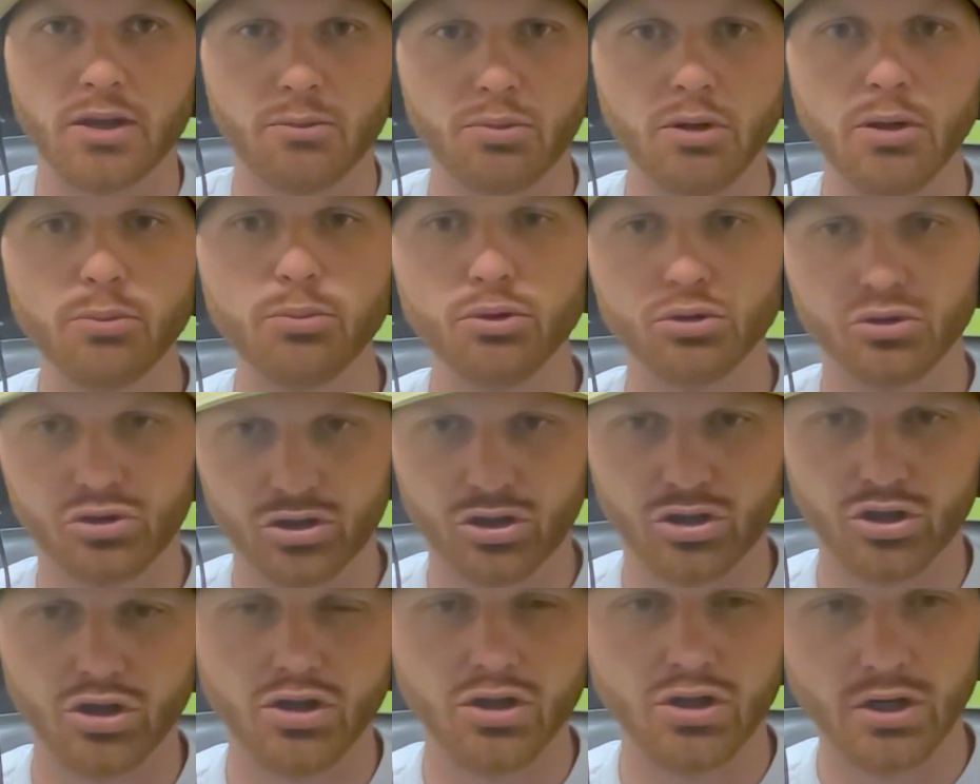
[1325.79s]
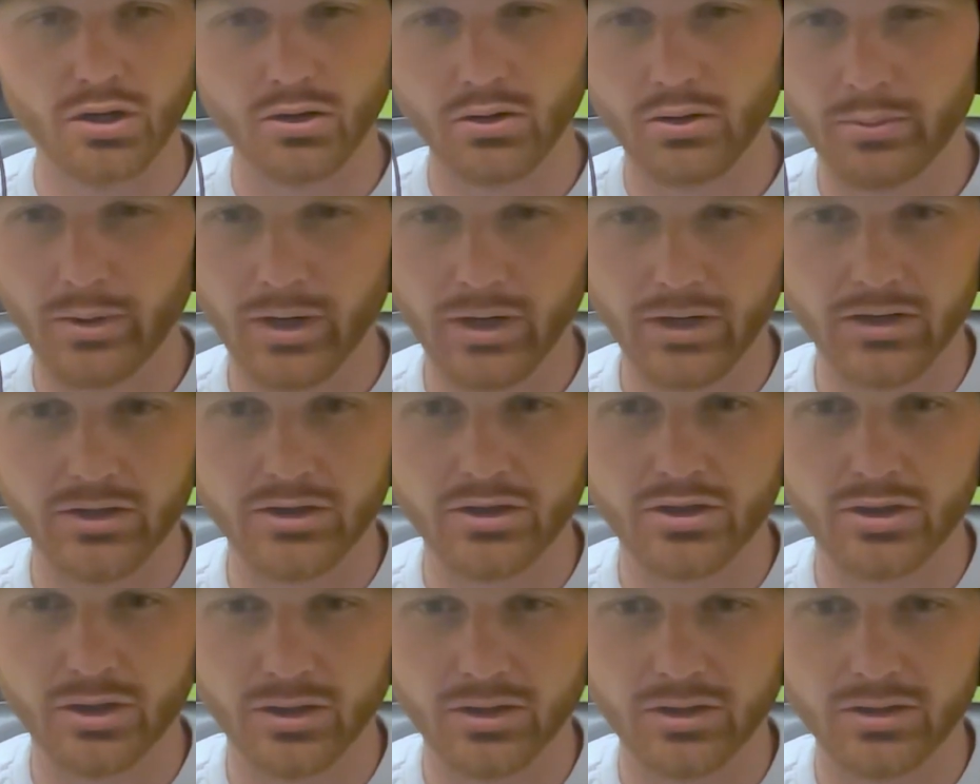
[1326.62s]
people should know about
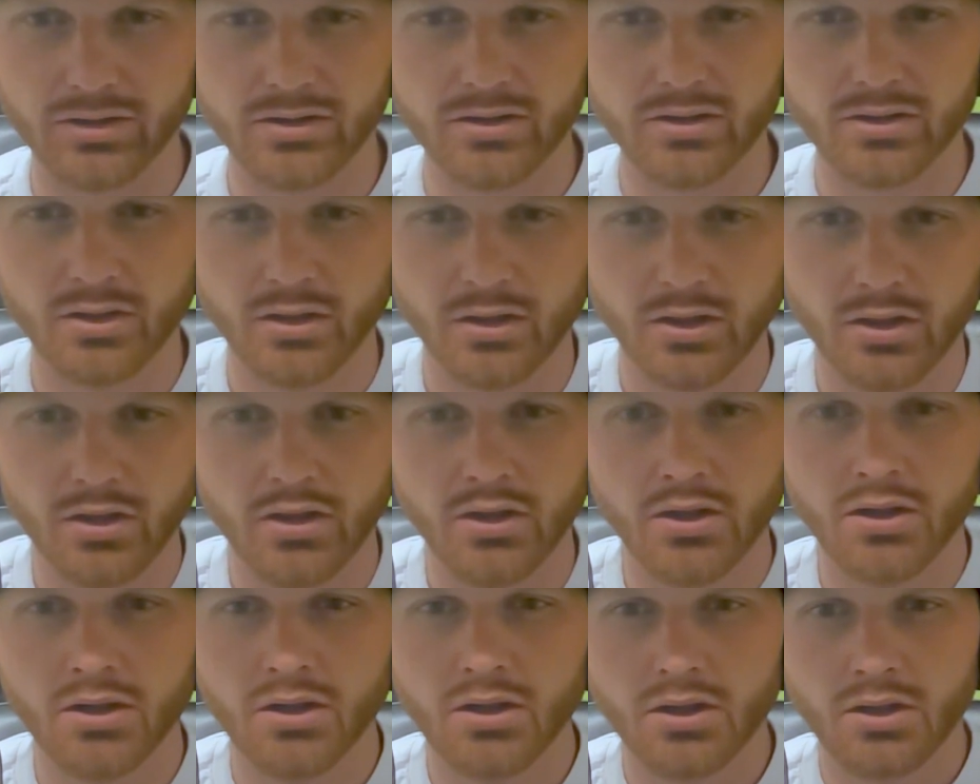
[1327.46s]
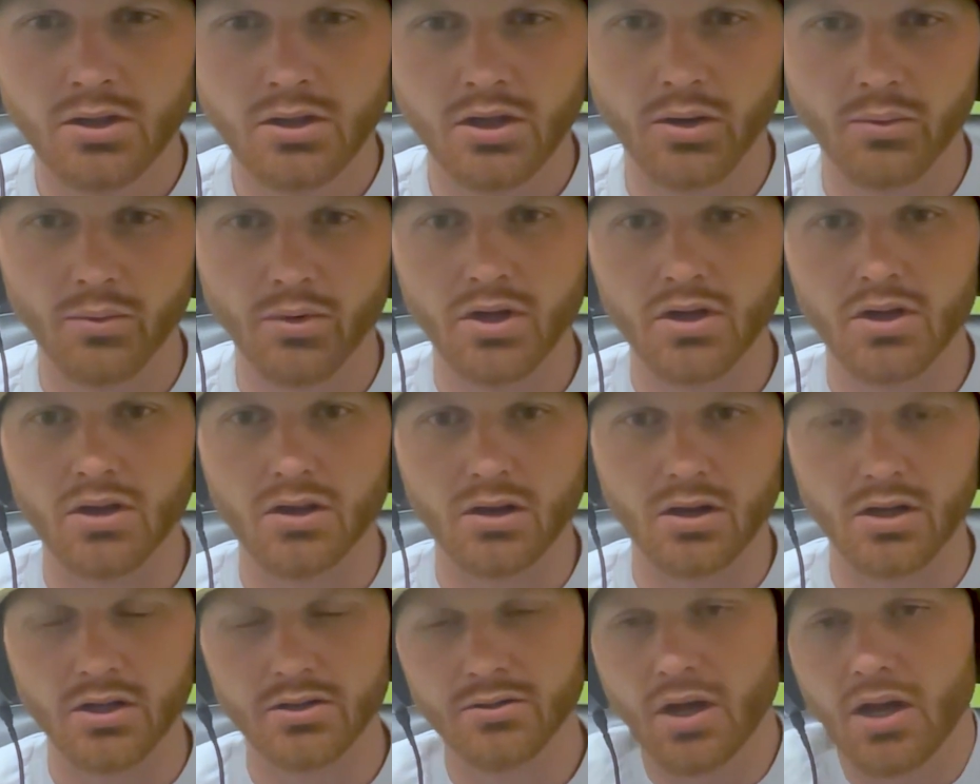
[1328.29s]
insurance that
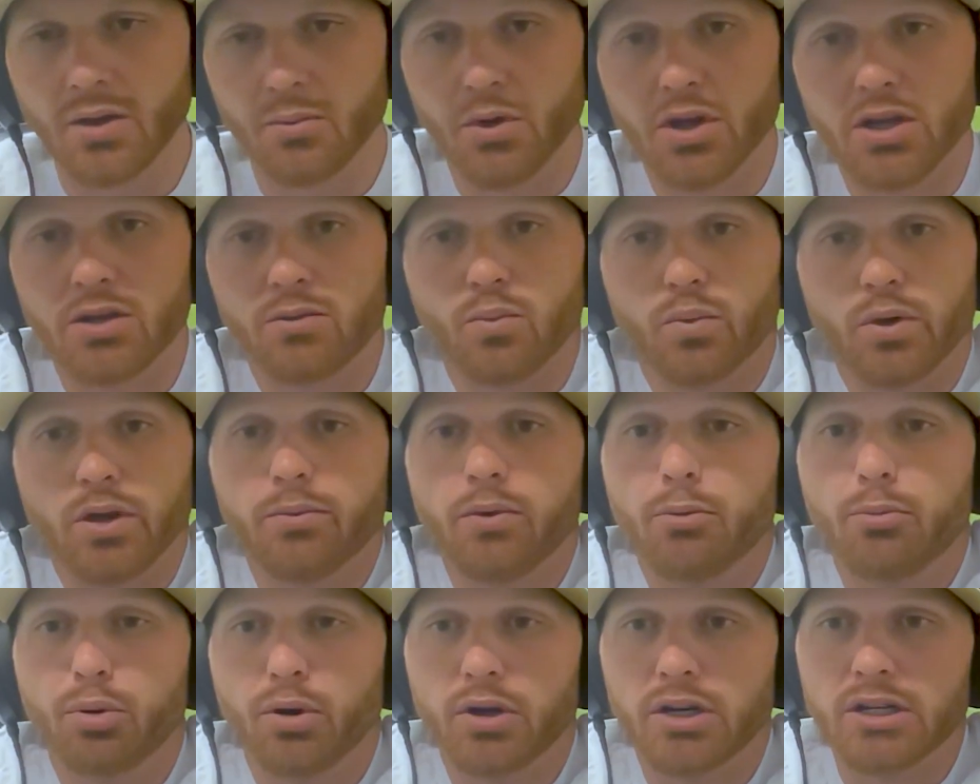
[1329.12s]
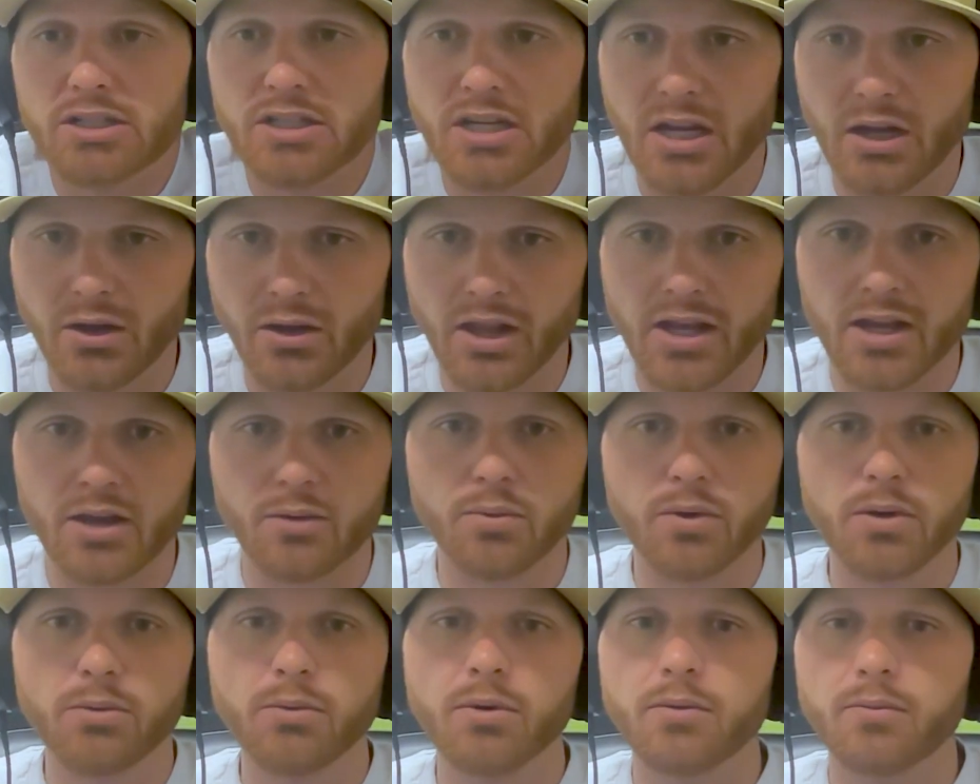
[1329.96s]
because we went pretty
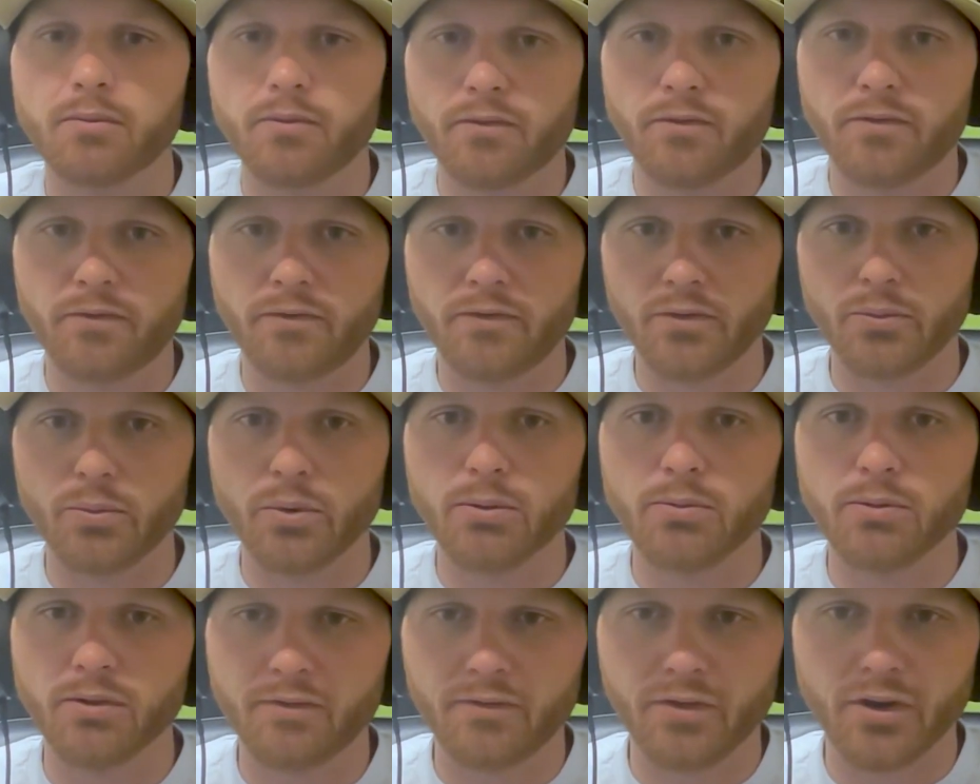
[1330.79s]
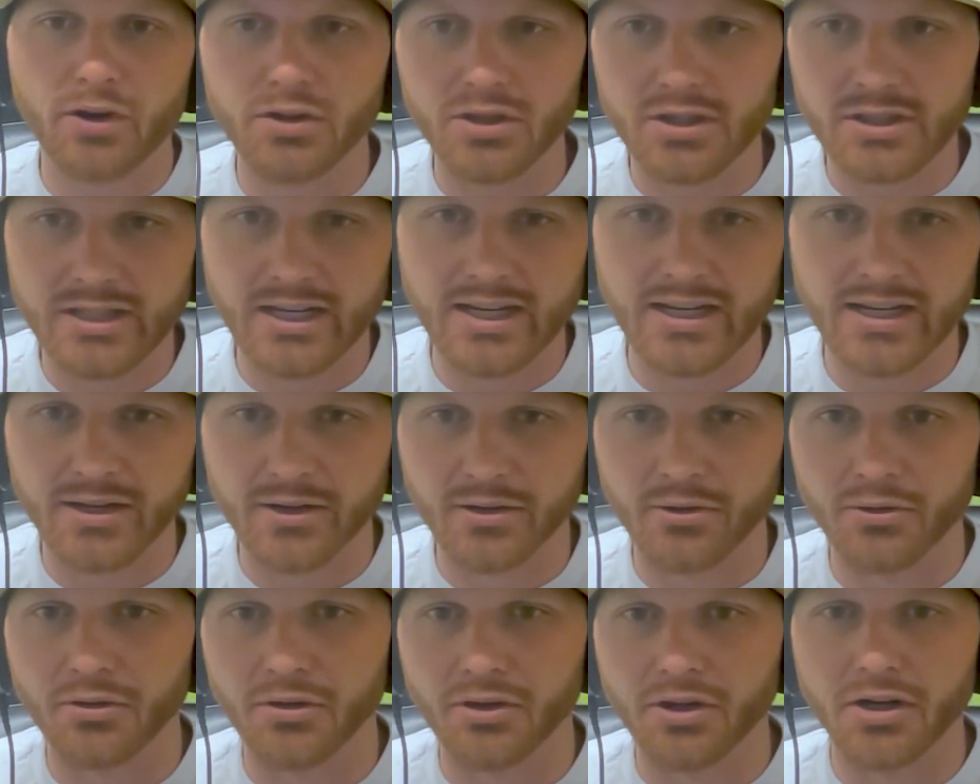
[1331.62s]
we went fairly
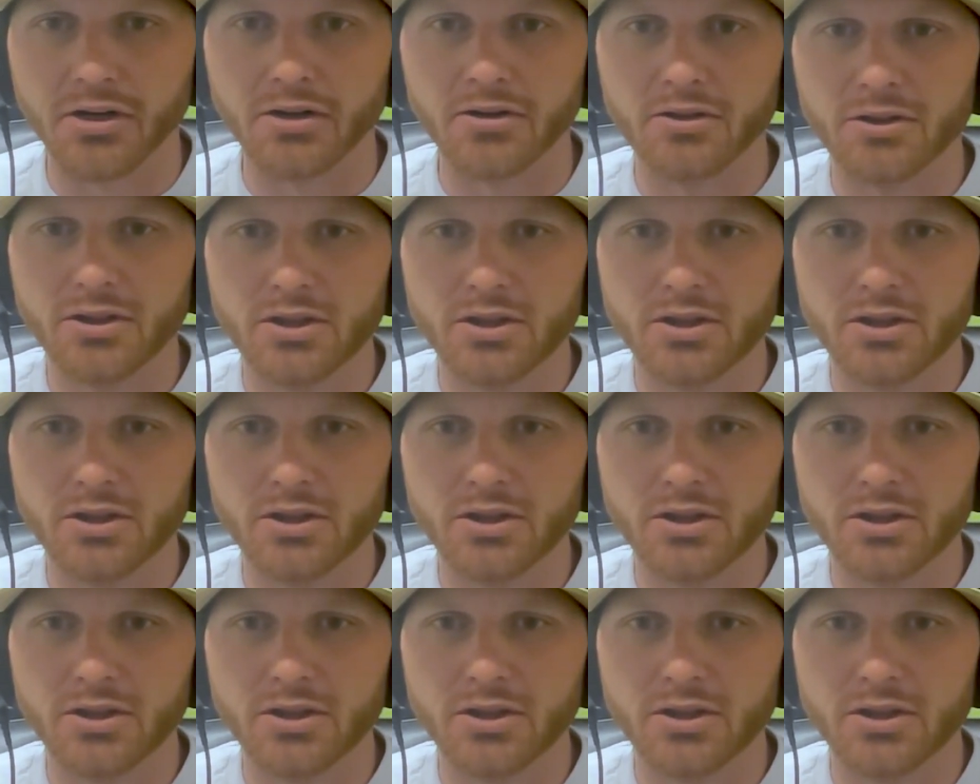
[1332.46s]
technical there.